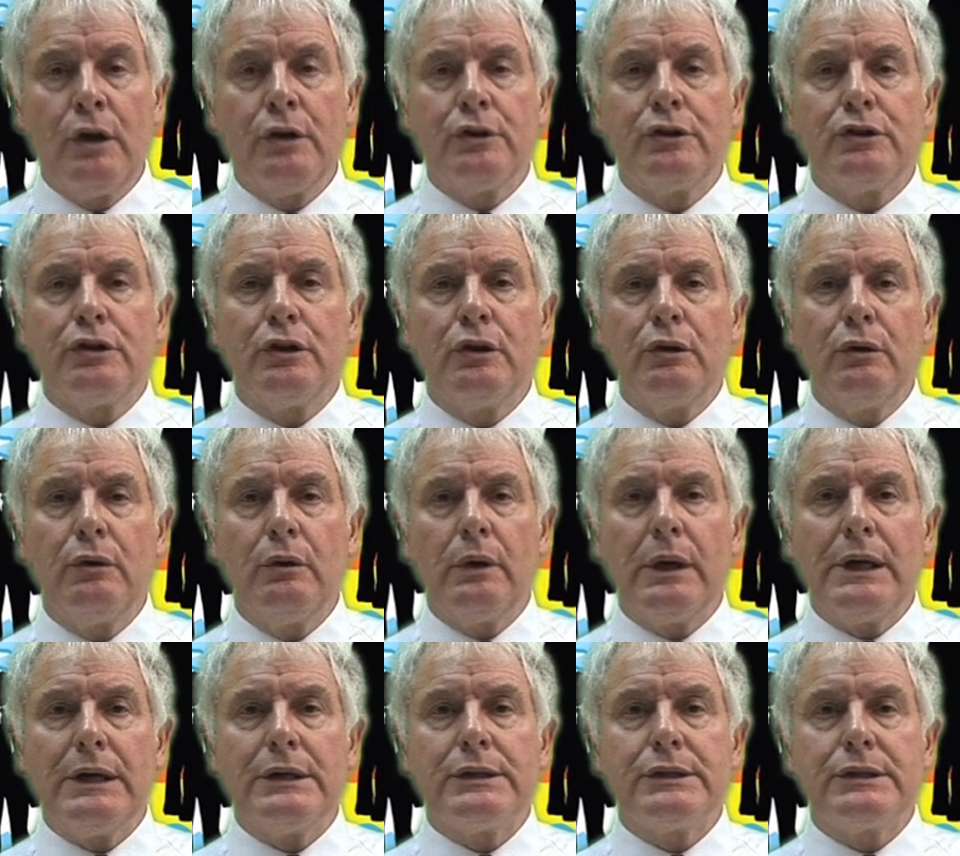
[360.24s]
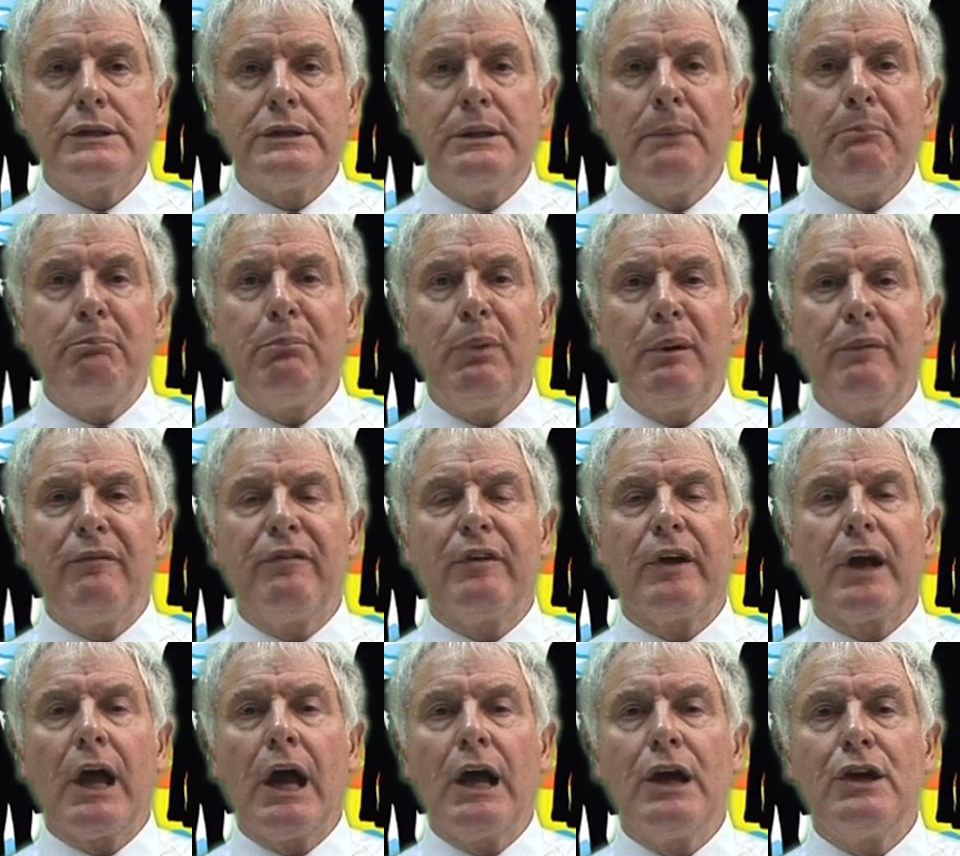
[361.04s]
Two is
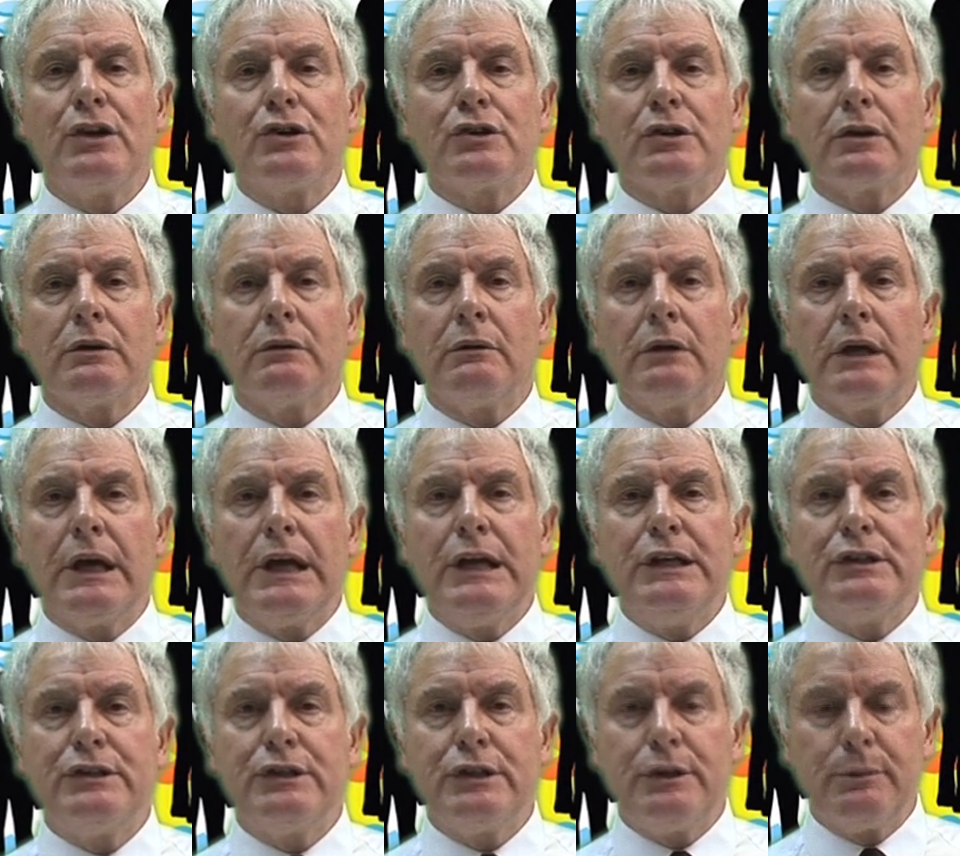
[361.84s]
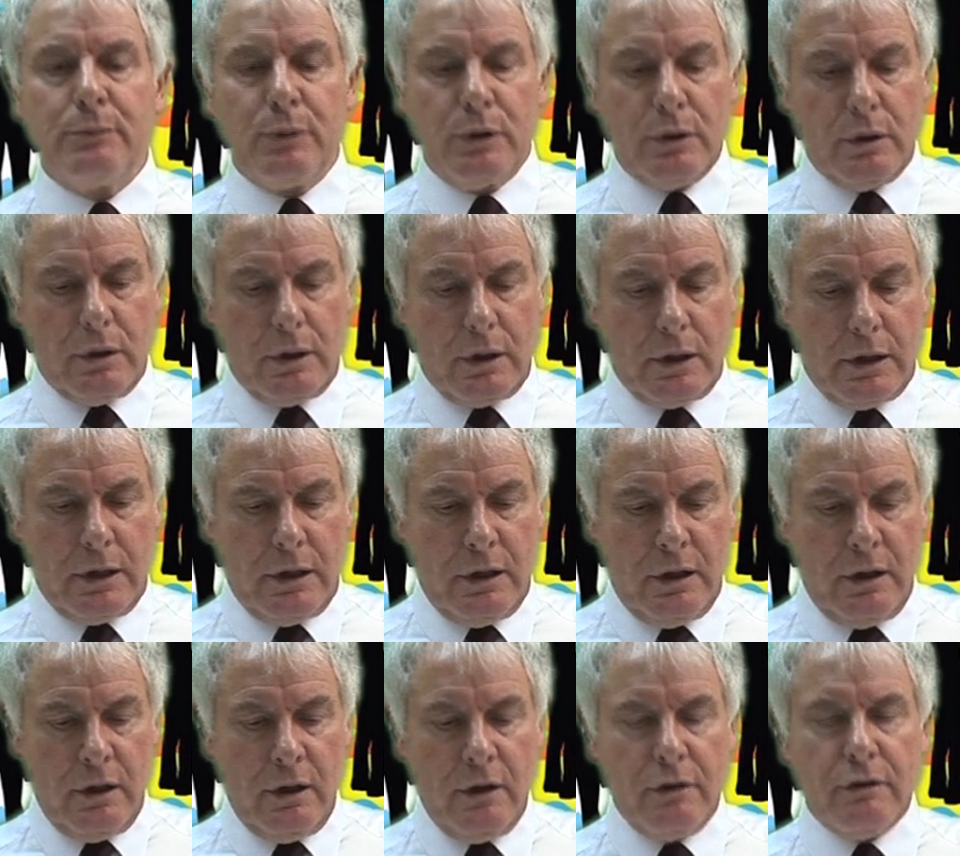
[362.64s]
simplification, easy to book.
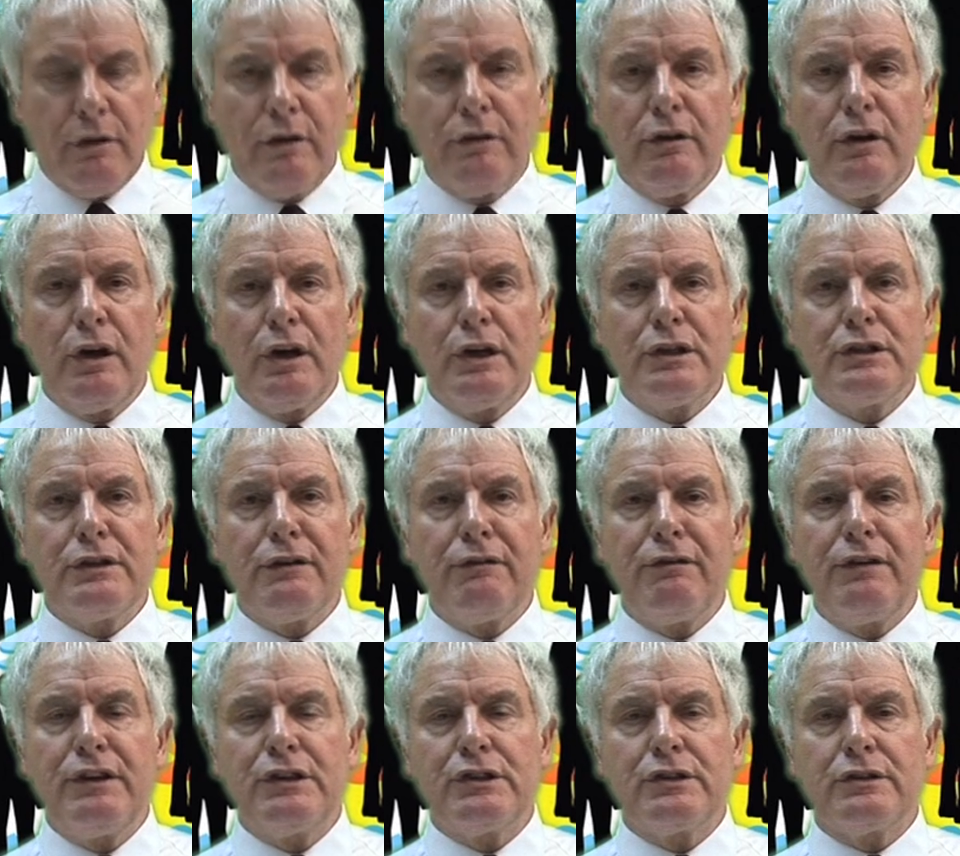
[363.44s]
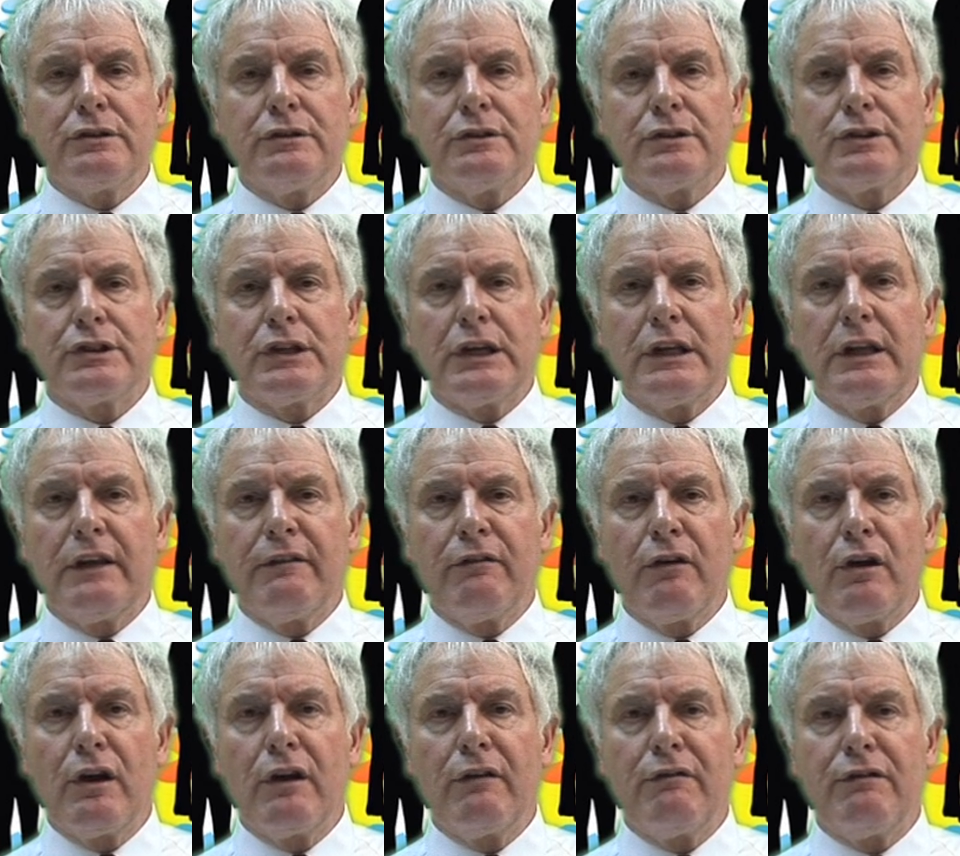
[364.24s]
The third is efficiency. They're
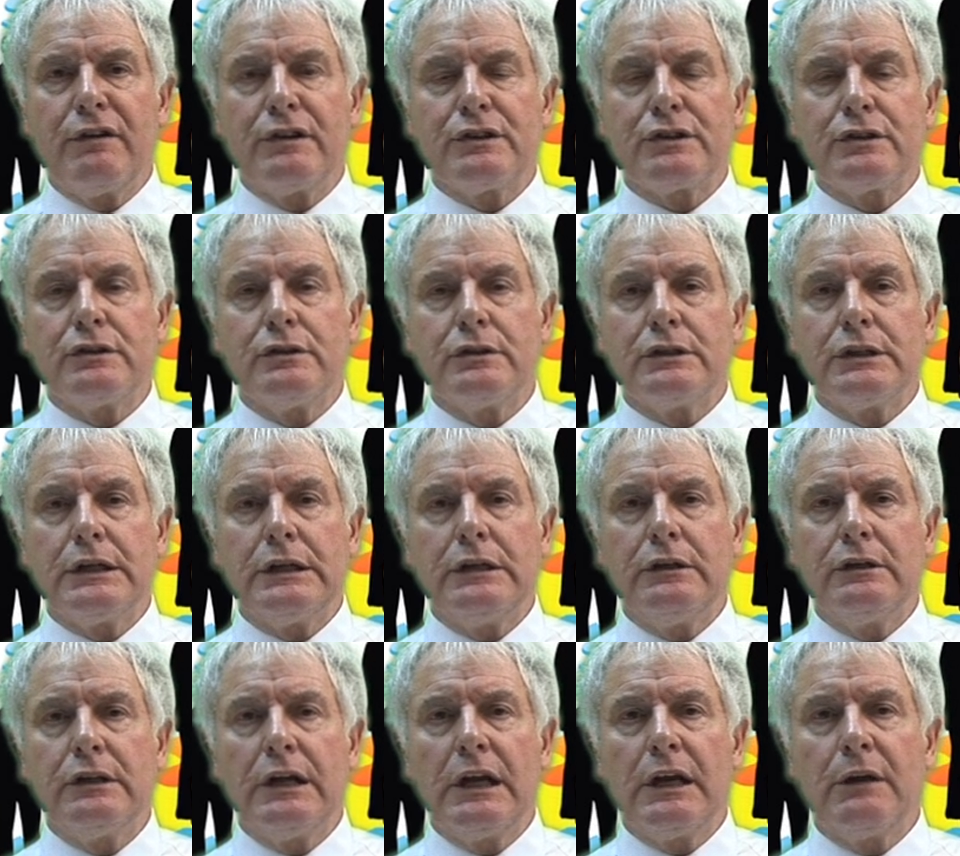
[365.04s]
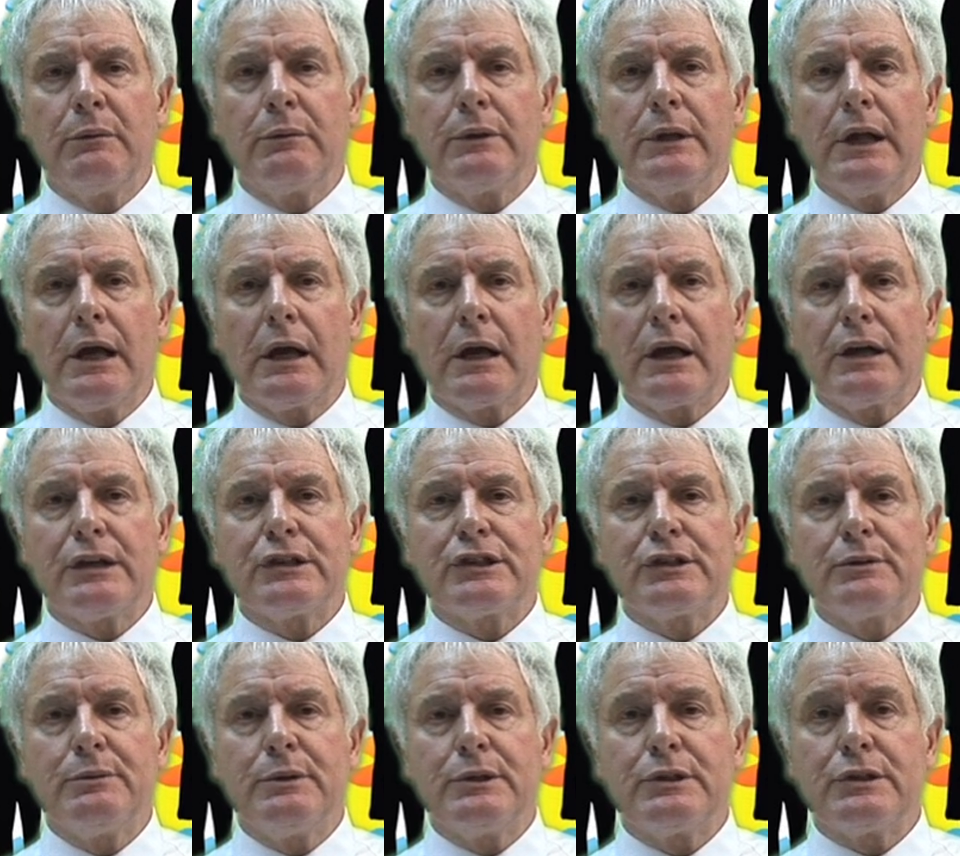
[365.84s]
very efficient in dealing with their
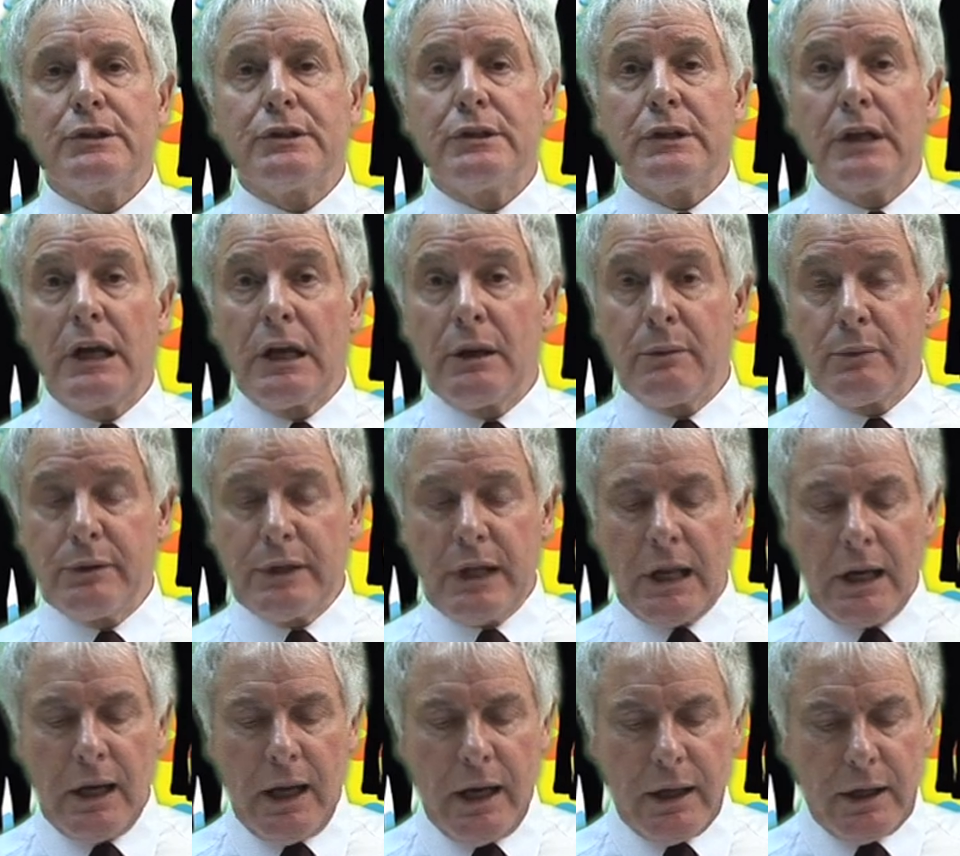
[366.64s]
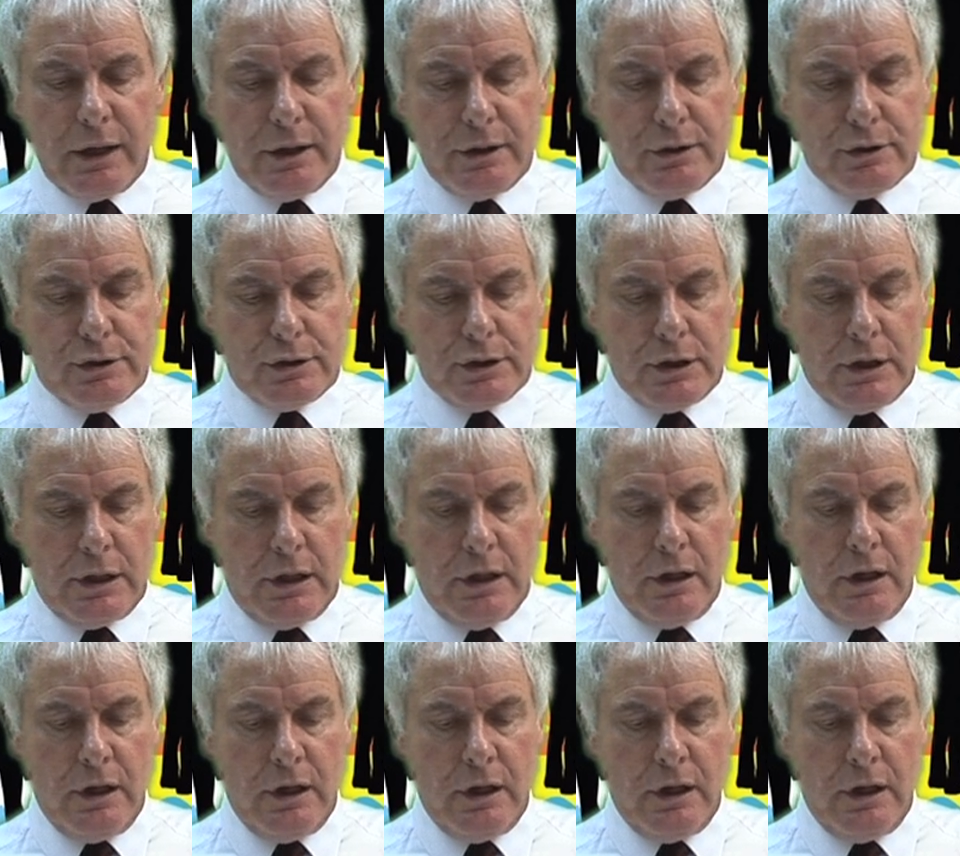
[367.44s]
customers and dealing with their luggage.